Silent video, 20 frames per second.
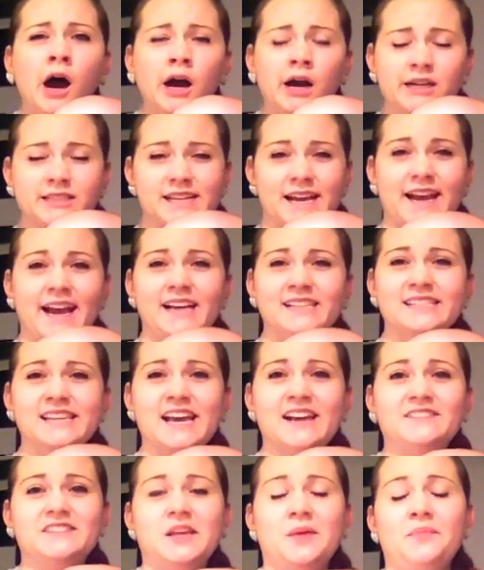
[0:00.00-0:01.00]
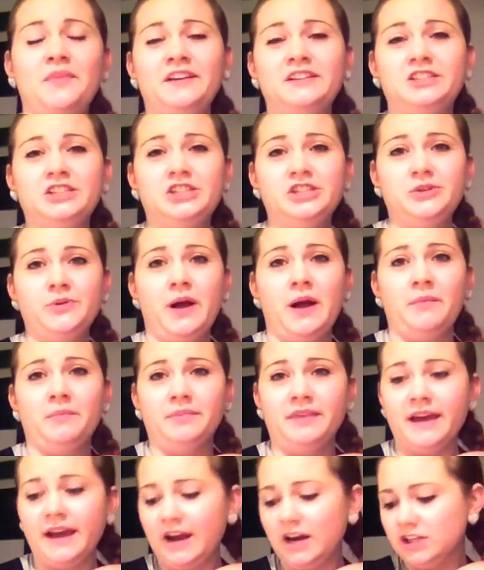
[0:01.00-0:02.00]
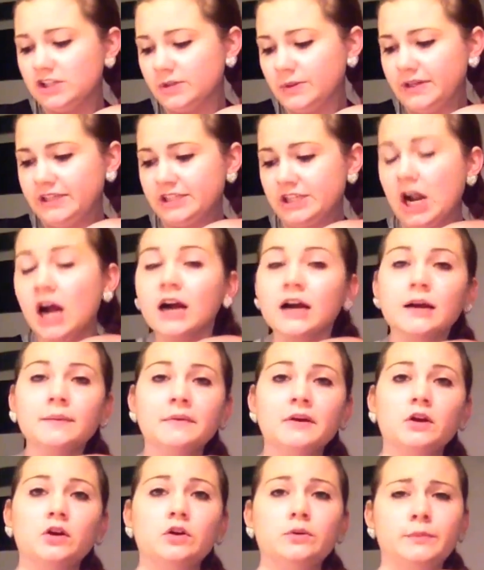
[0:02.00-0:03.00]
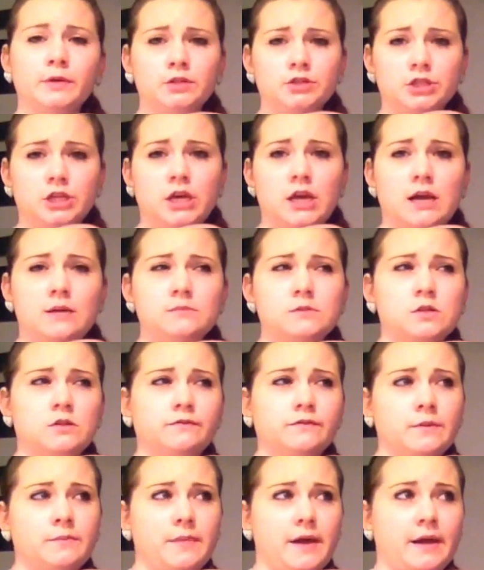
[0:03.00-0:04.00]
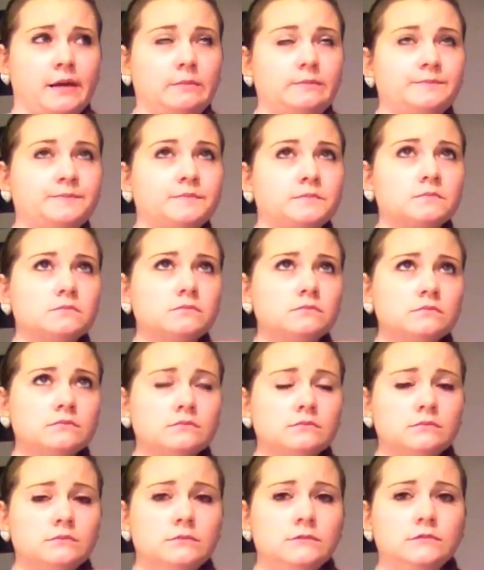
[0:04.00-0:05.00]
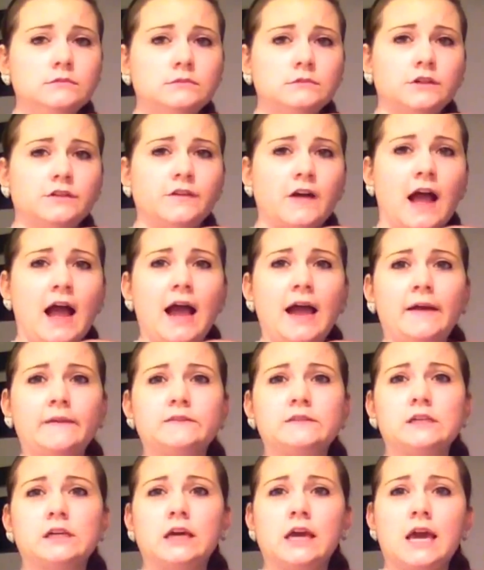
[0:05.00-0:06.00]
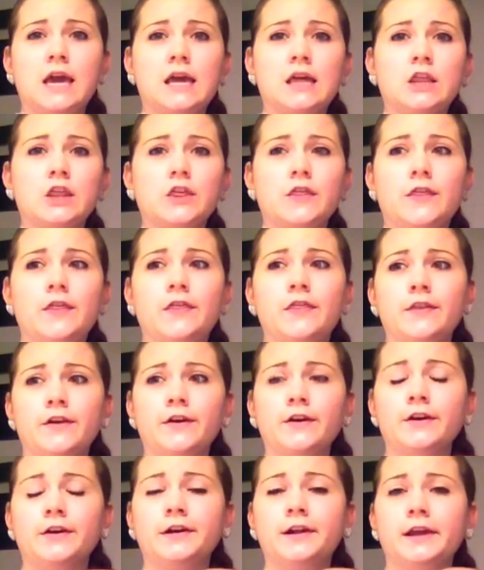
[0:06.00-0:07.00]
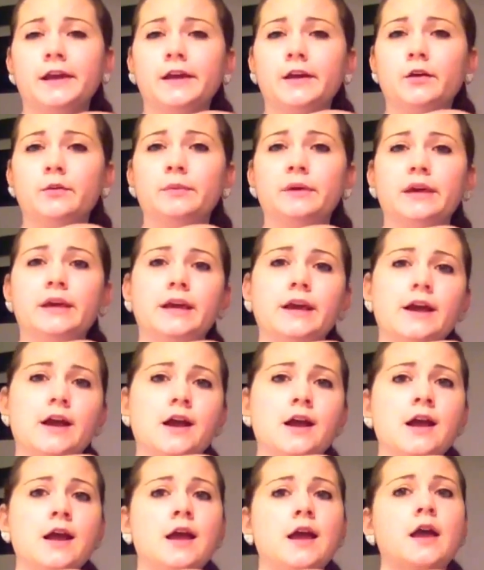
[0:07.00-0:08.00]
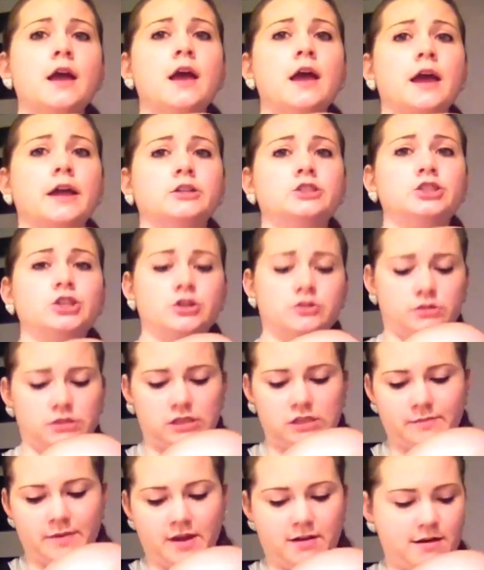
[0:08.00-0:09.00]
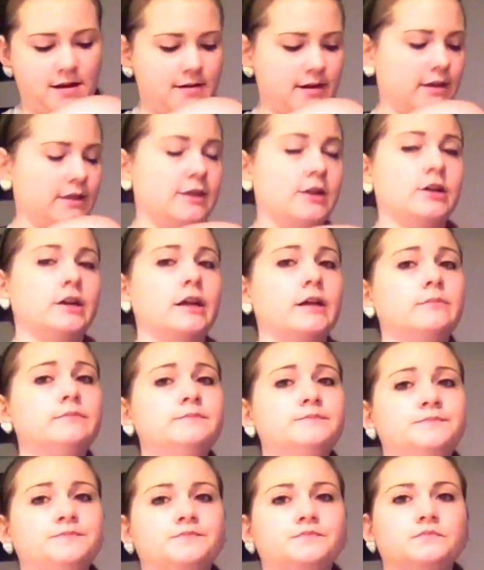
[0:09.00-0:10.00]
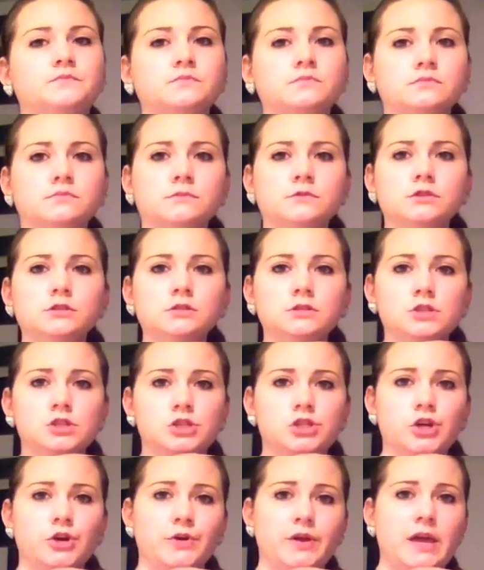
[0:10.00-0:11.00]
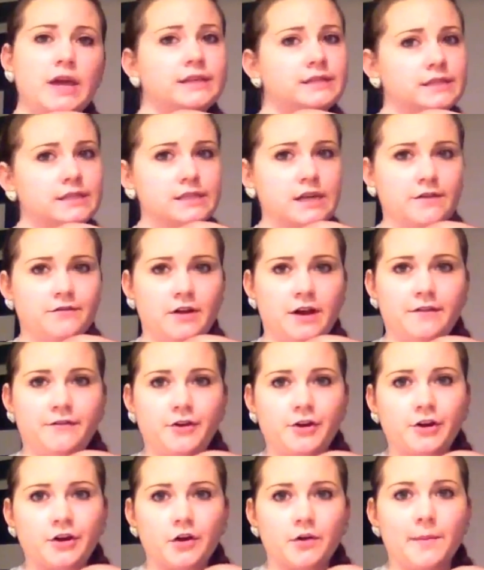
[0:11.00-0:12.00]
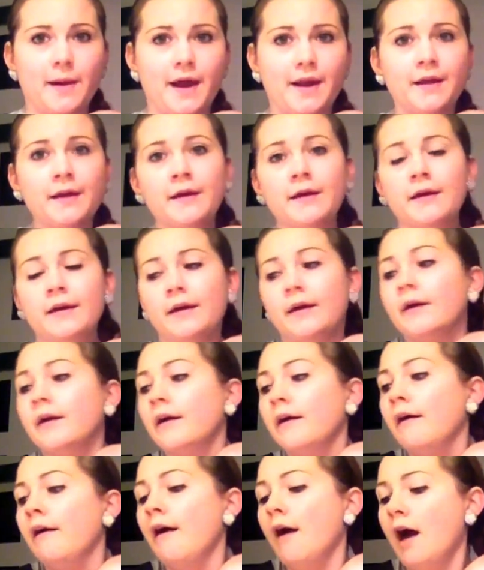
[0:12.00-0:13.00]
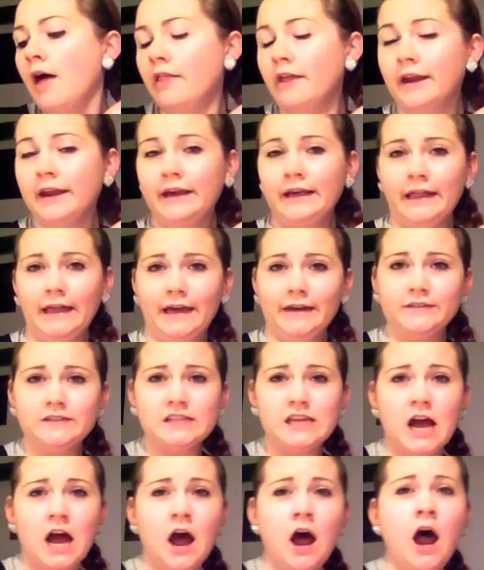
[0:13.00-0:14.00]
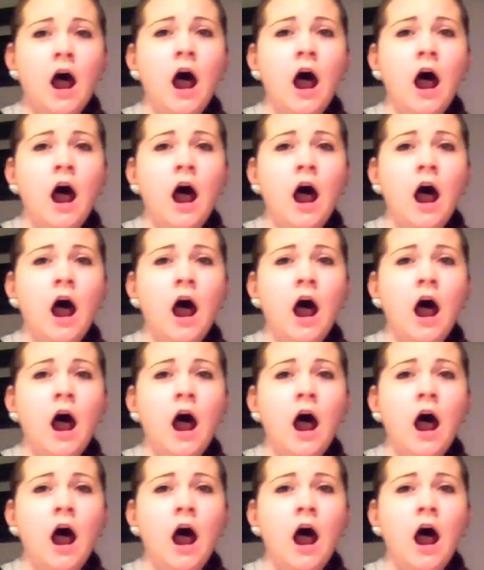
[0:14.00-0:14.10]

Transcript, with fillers: because I guess they have something to do up there, so he's not coming home. Usually he comes home from like 5 to 8:30 he'll be here, and she goes to bed around 8:30. So he gets the stuff ready for her to go to bed, and then he leaves.